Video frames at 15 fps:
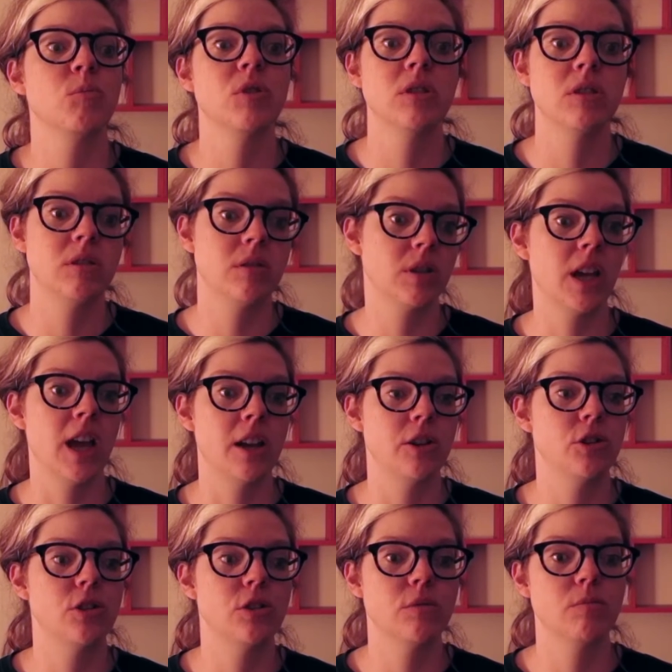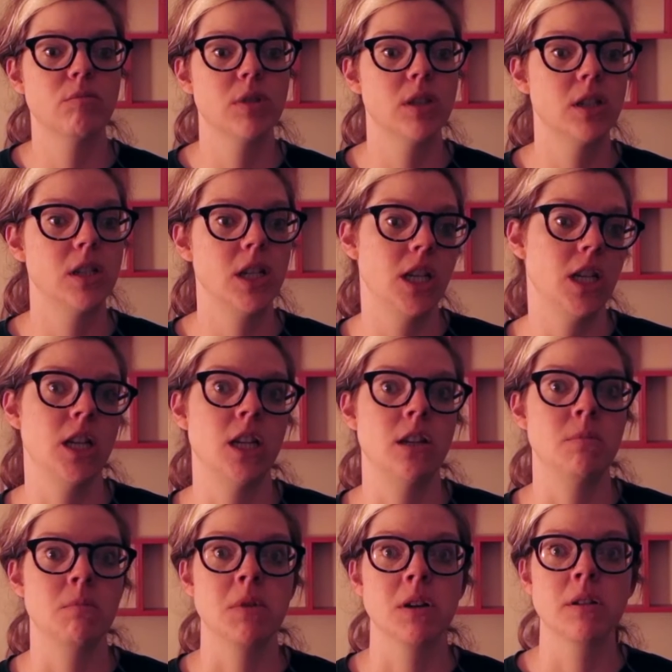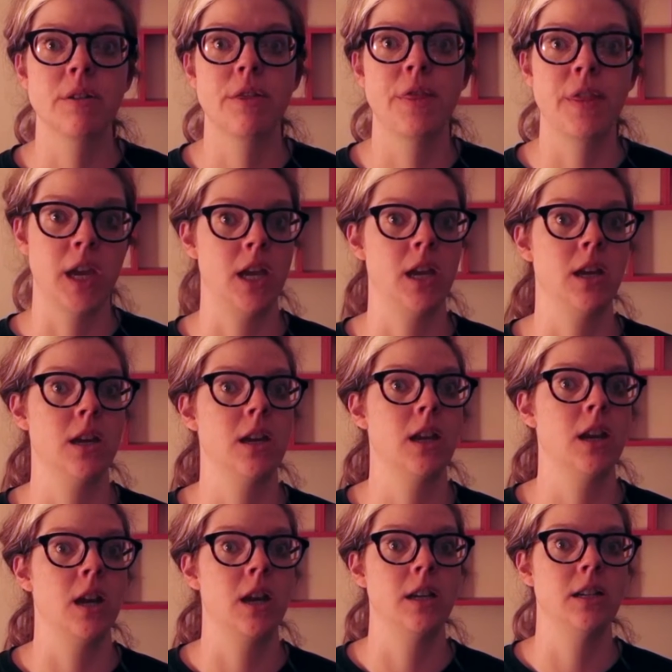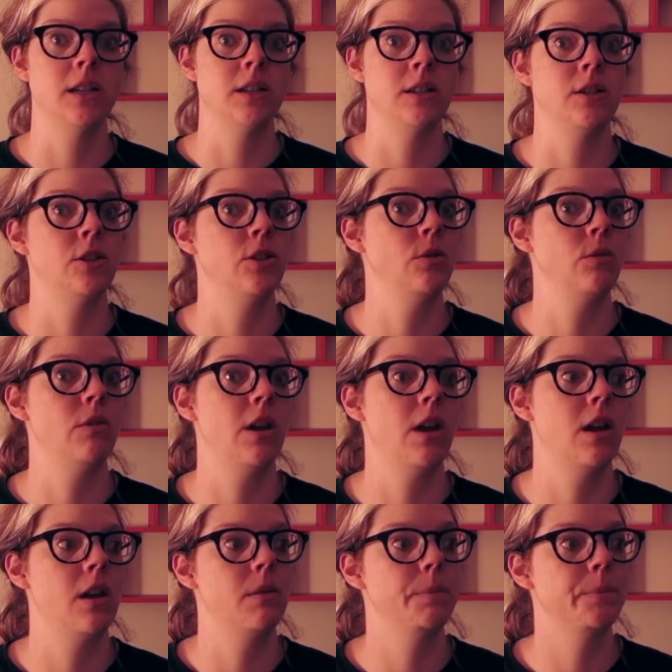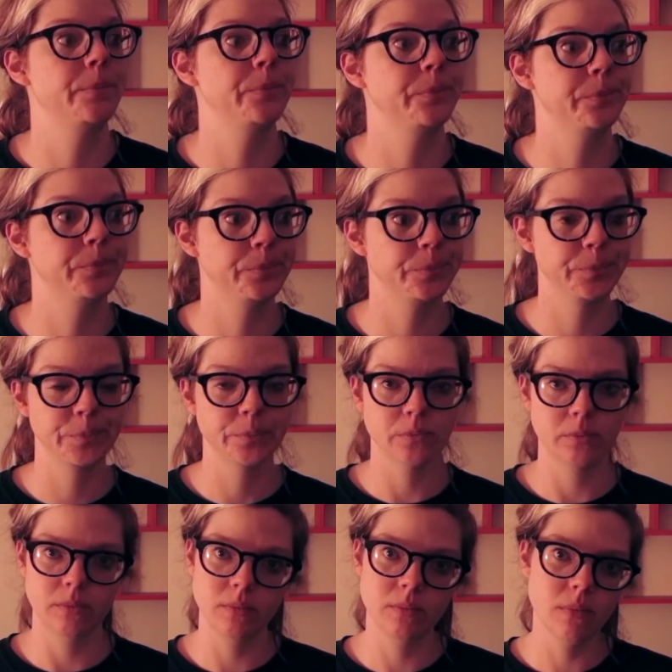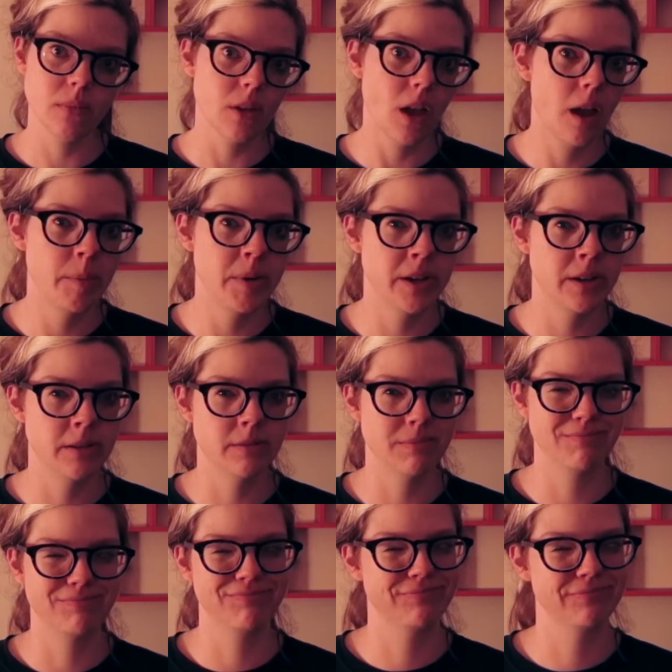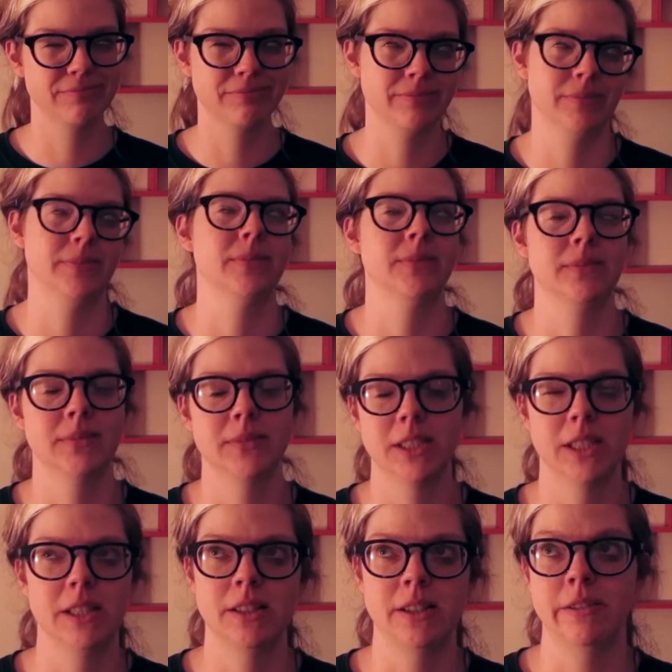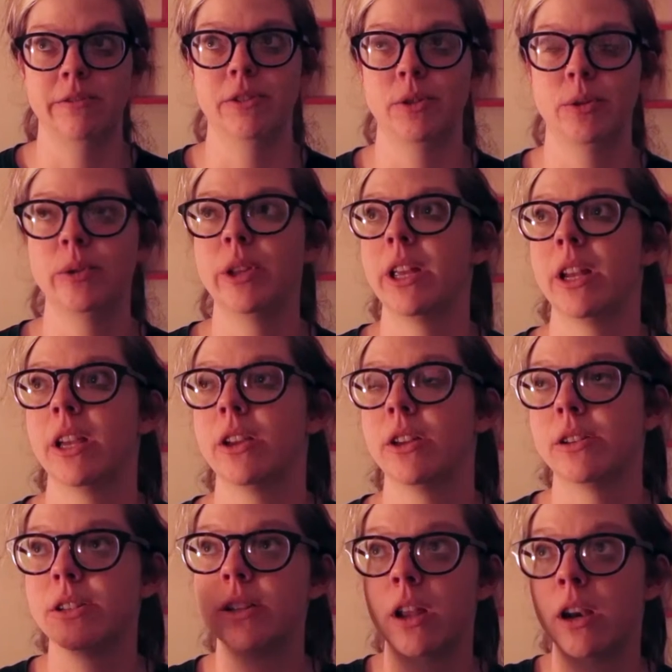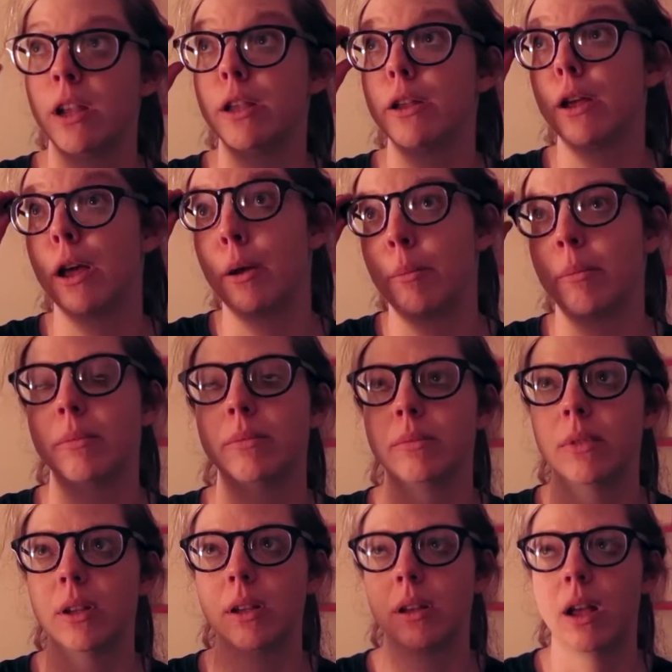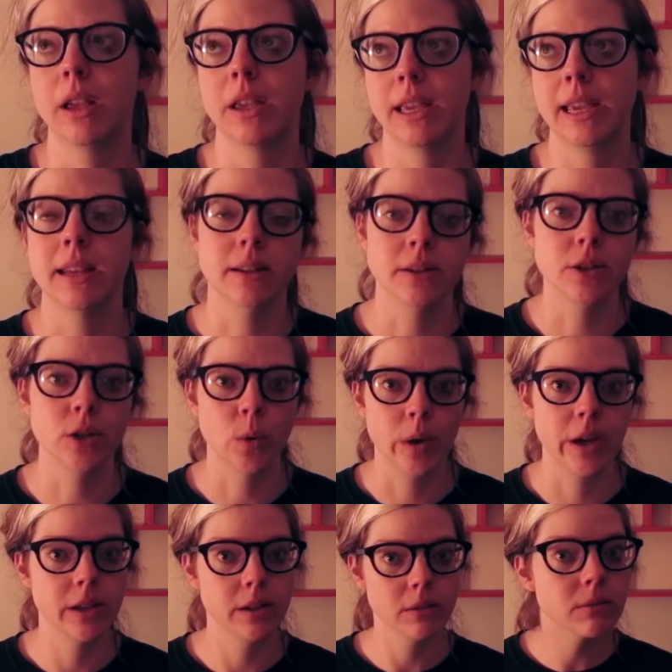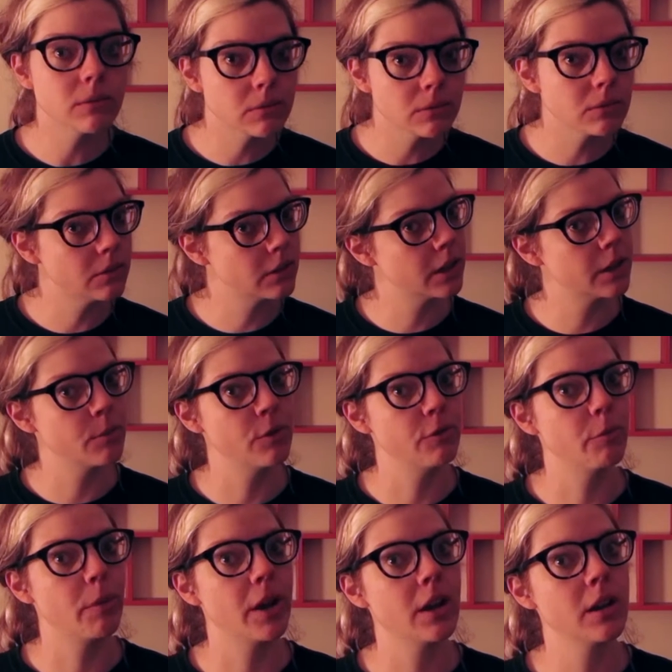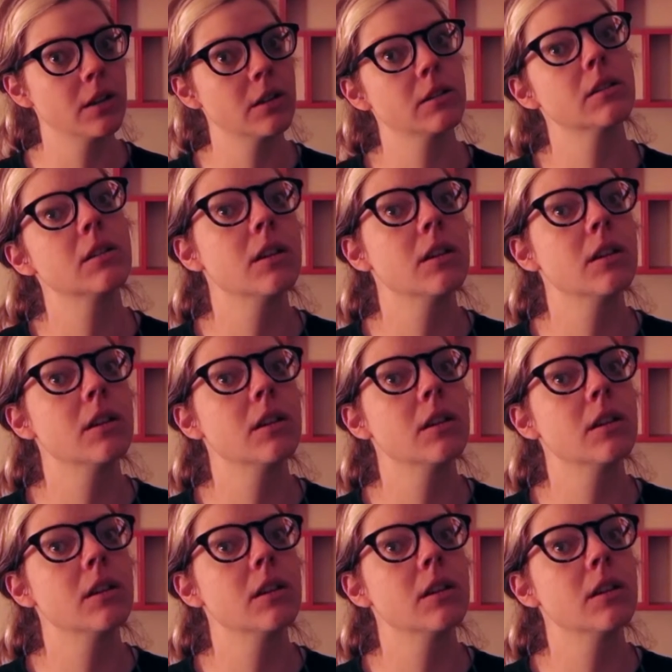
sketch team thing and I didn't do that. I mean, it's never too late. I could have done it. I, I can do it when I move back